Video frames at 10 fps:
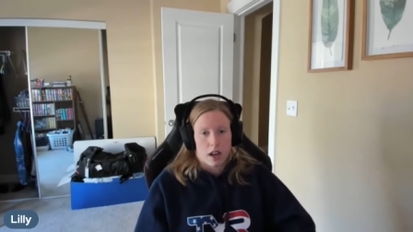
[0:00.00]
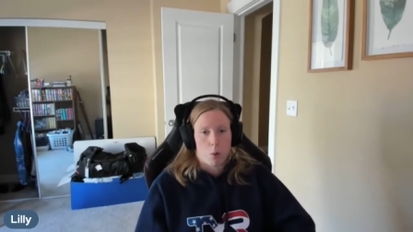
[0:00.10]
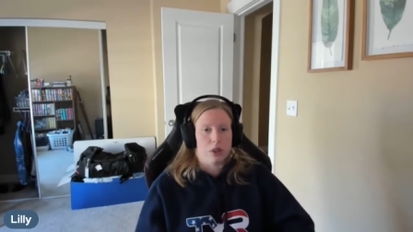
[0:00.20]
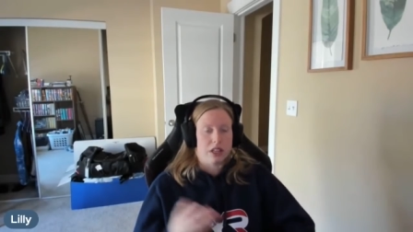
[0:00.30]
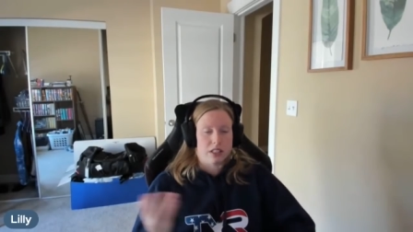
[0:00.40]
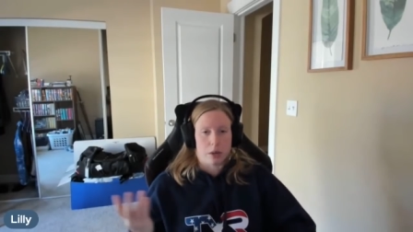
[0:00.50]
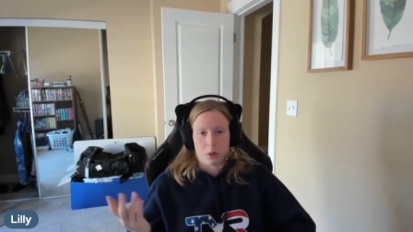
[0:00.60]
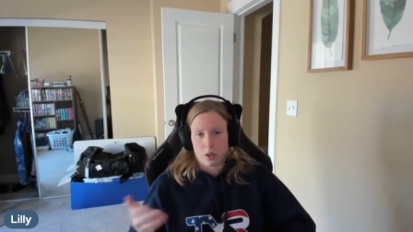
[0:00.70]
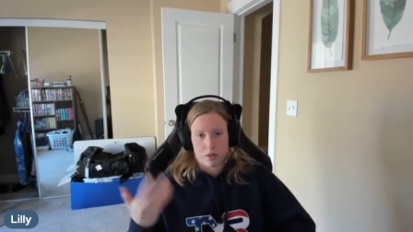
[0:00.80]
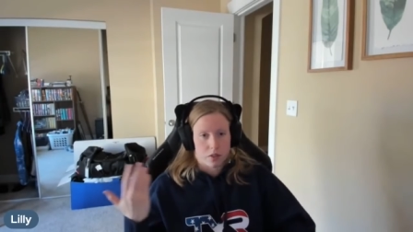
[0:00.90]
uh, with the
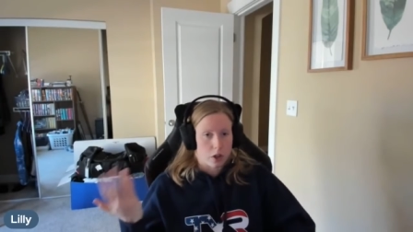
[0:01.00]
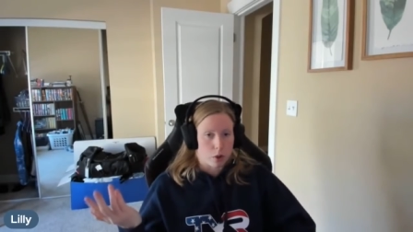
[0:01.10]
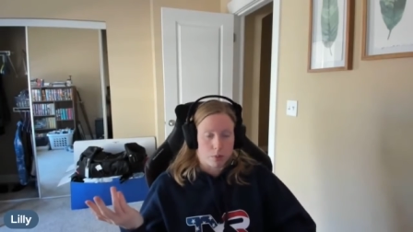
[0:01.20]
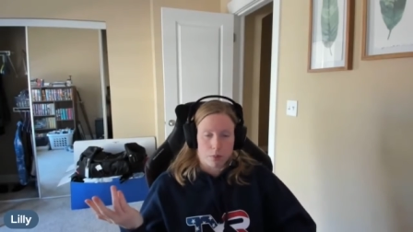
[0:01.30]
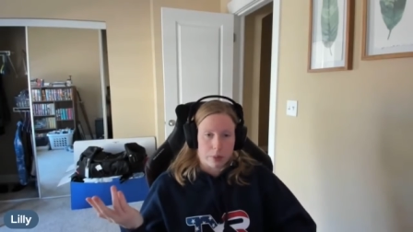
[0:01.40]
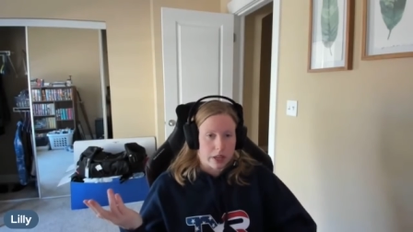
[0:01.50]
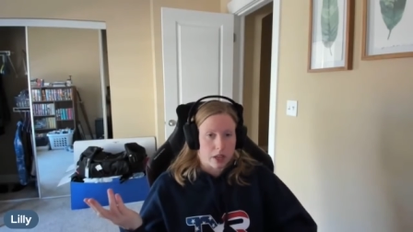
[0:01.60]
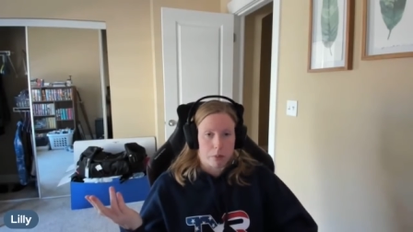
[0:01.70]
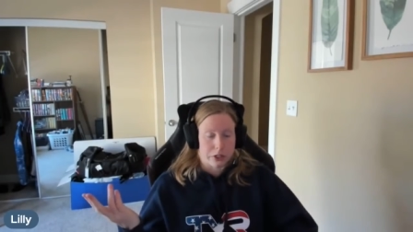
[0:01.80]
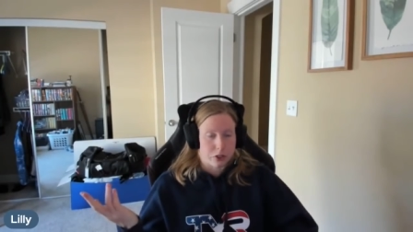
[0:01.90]
exception of you know being
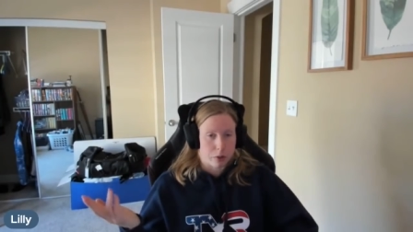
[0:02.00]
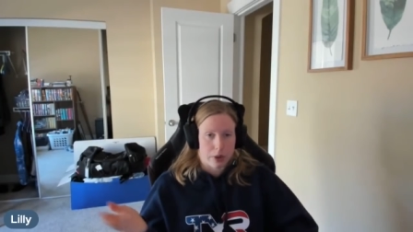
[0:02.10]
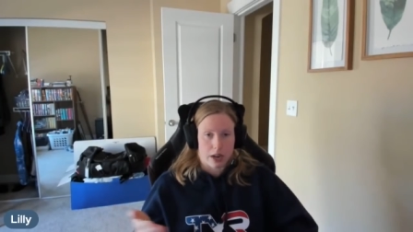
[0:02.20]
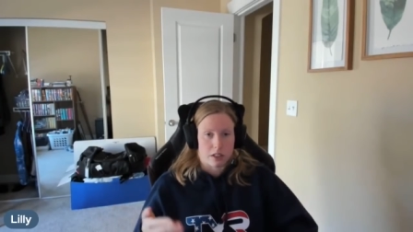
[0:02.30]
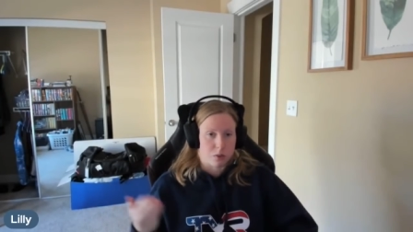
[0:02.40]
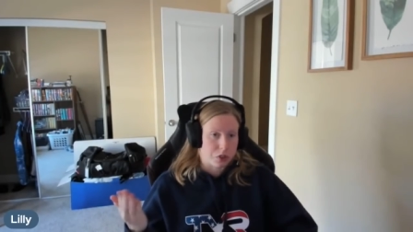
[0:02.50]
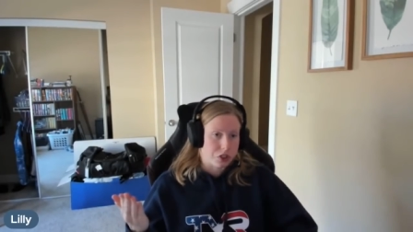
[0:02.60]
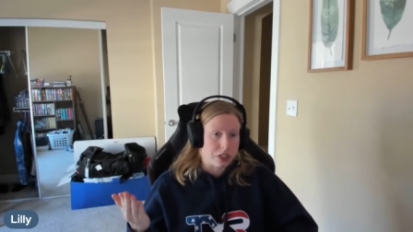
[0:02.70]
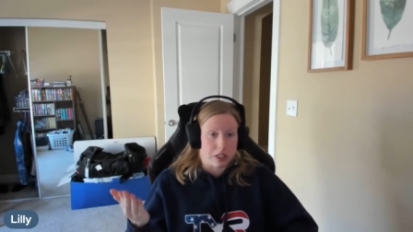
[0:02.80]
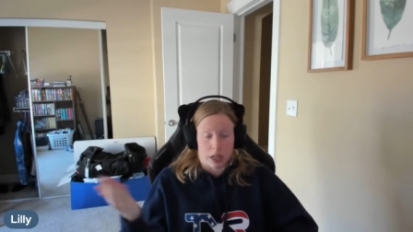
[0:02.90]
in breaststroke practice, which
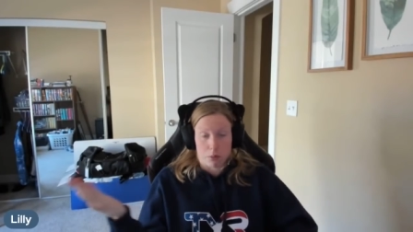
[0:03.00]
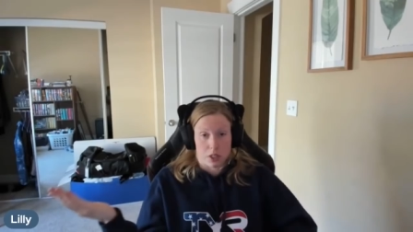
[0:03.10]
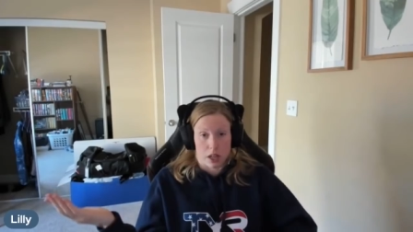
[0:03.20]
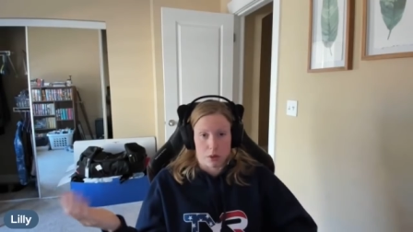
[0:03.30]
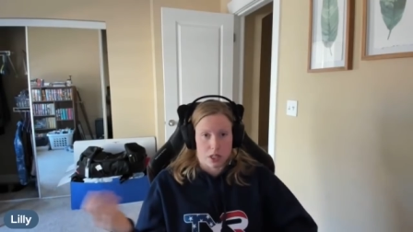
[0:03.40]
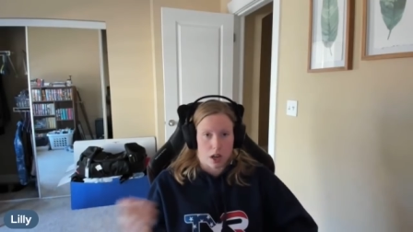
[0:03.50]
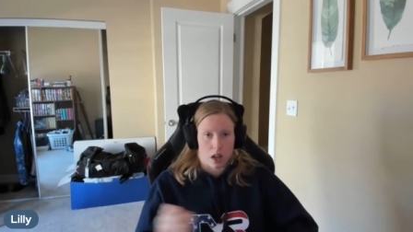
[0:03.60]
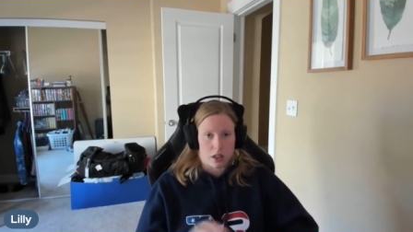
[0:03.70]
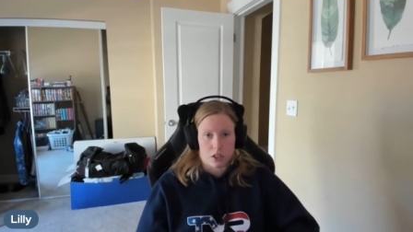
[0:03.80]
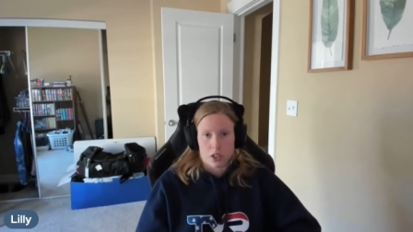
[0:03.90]
didn't come till I was in
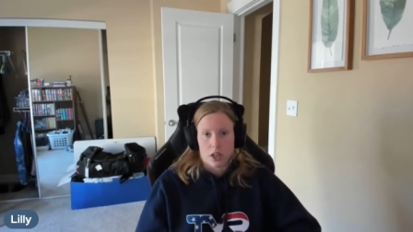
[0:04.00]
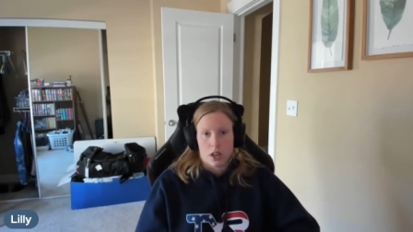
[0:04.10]
college.